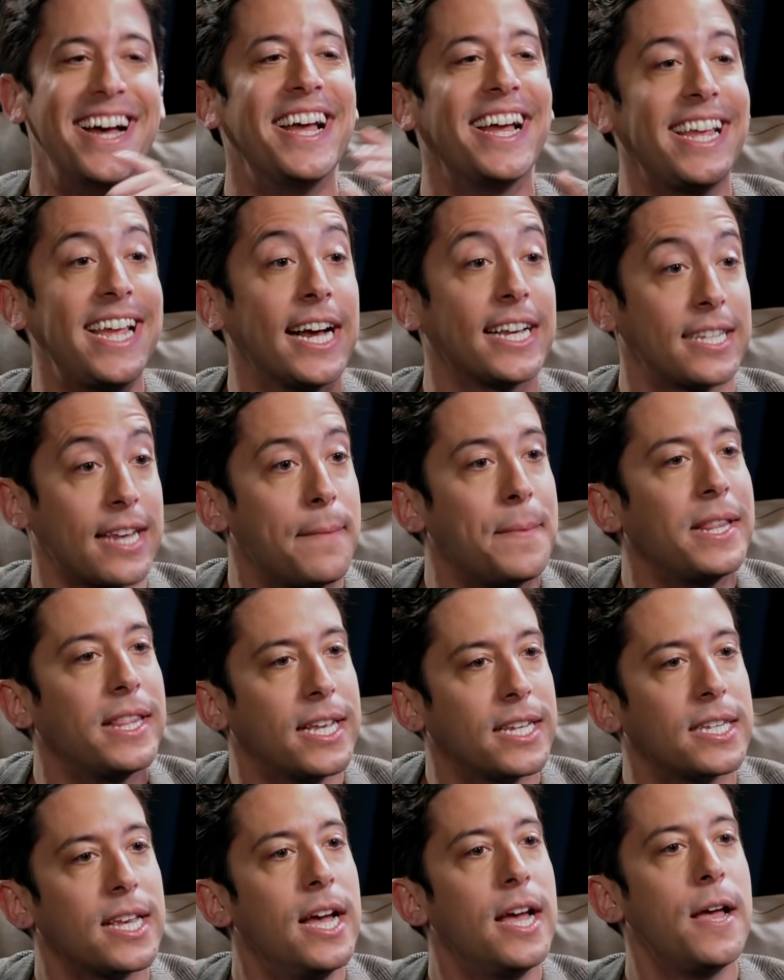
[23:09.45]
Yes, I mean
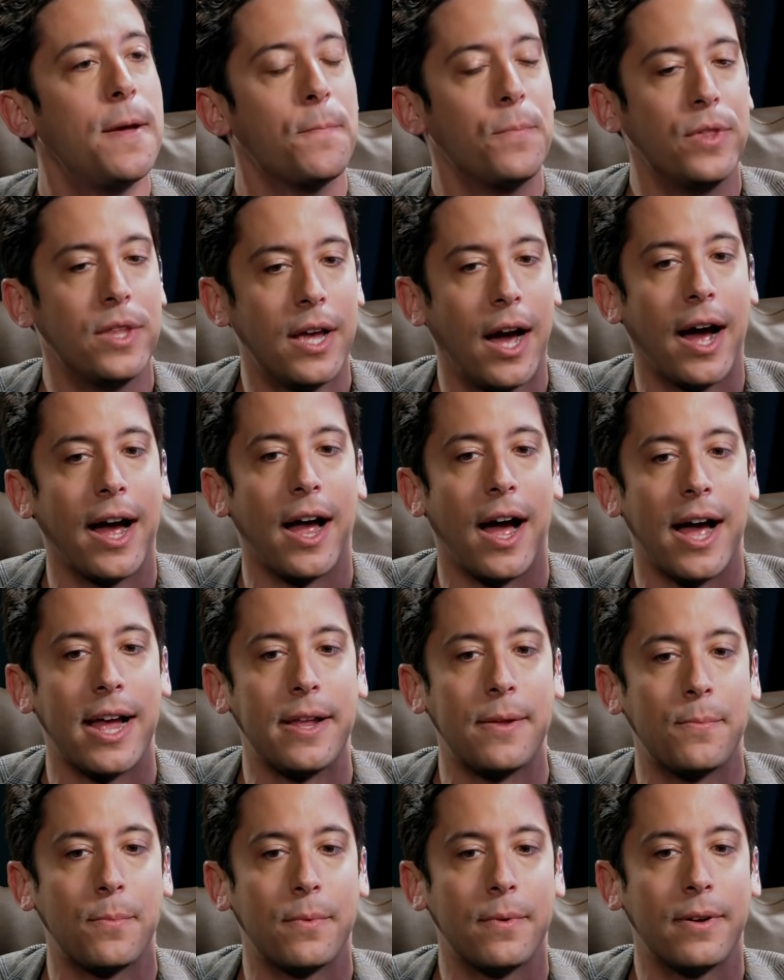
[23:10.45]
this.
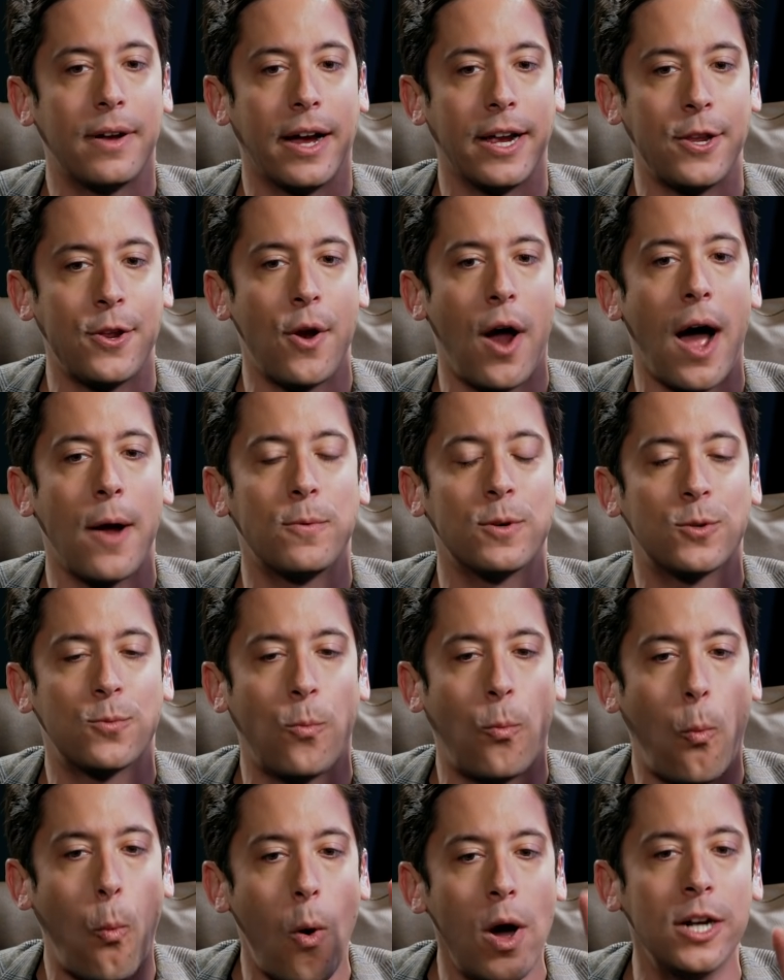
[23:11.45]
I was
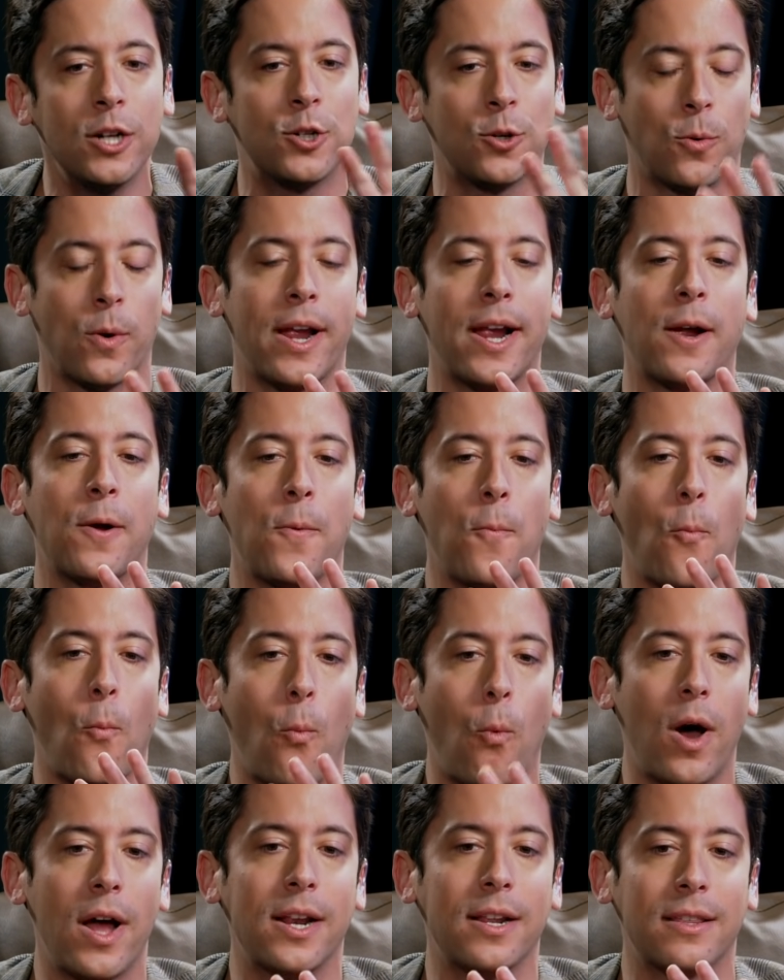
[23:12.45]
wondering
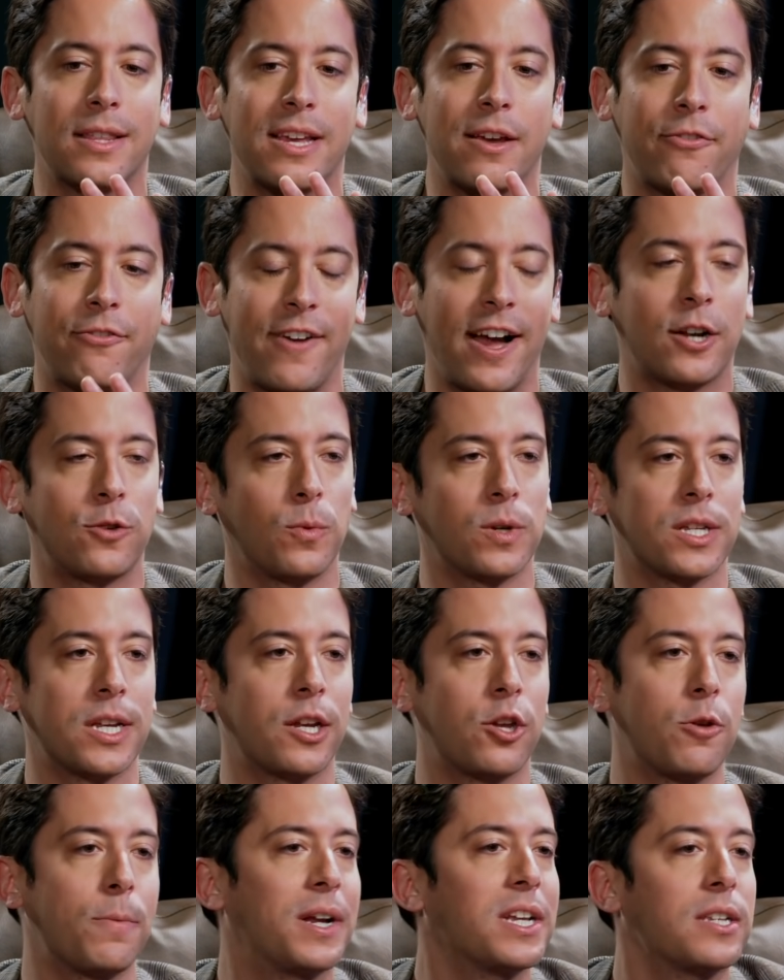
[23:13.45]
what the effect was in
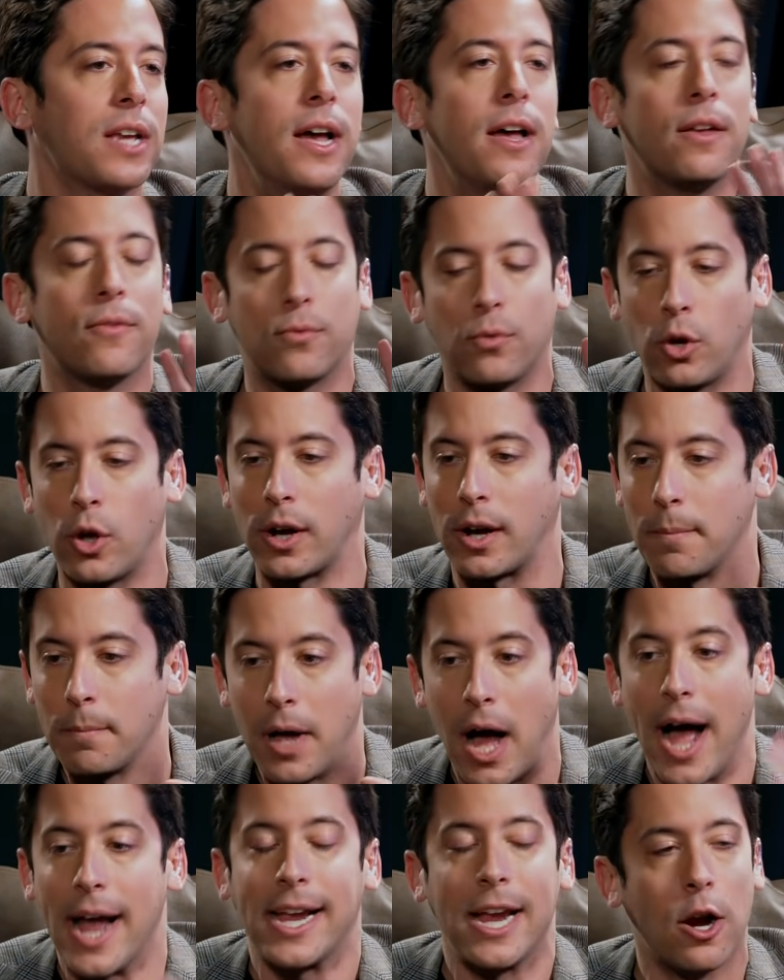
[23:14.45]
Cuba because look,
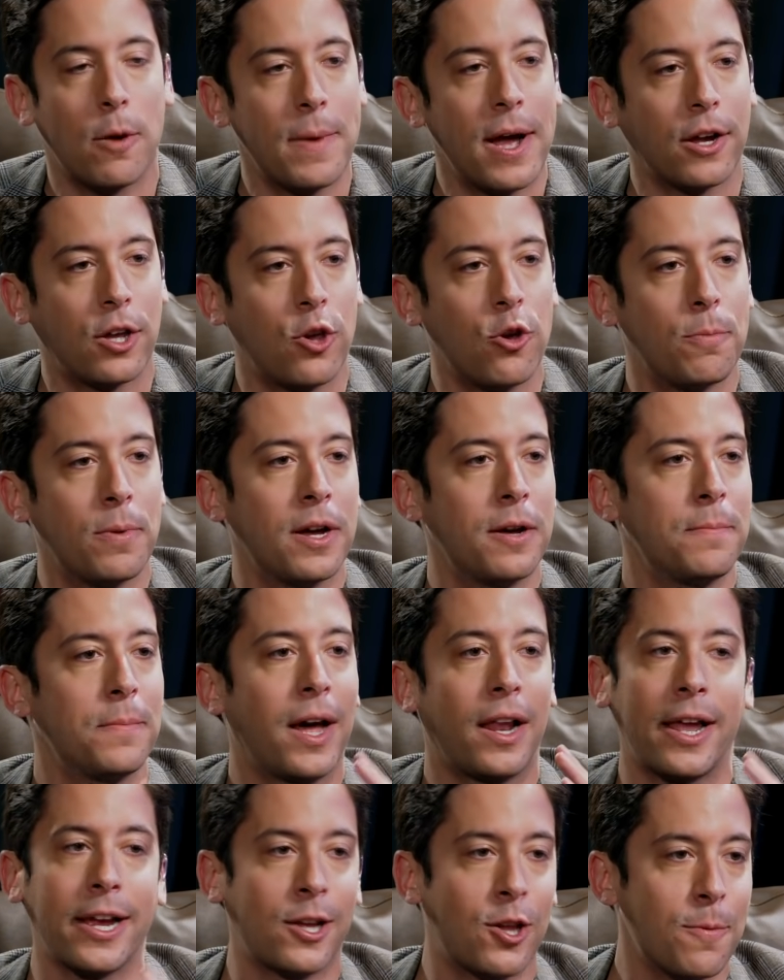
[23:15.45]
I care about Cuba.
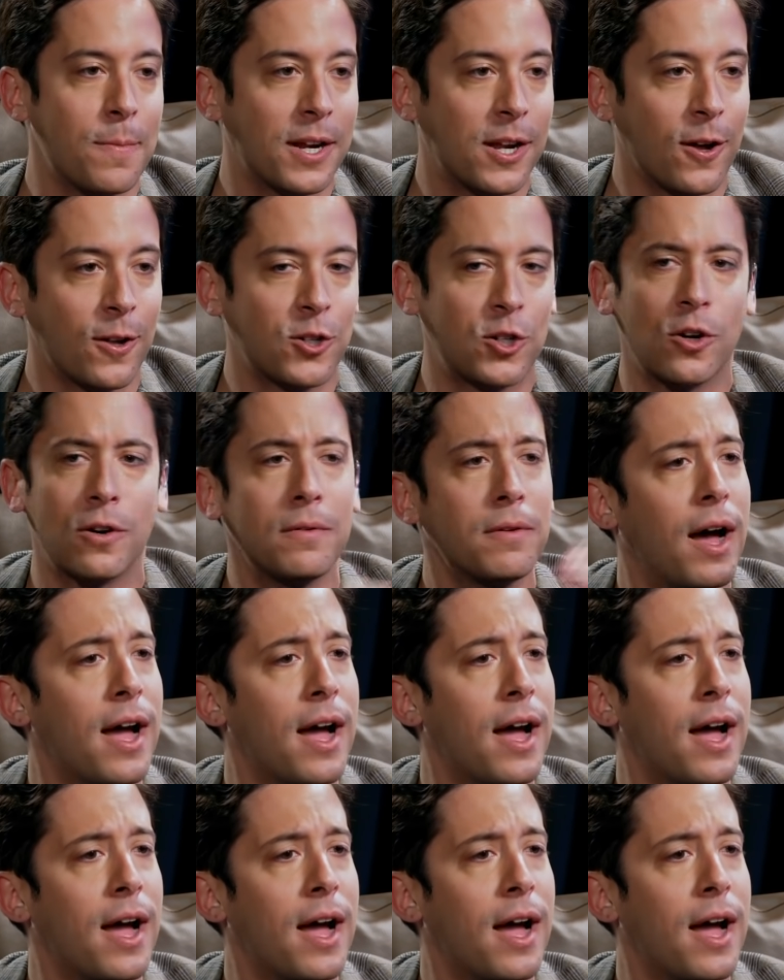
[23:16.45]
I like Cuban culture.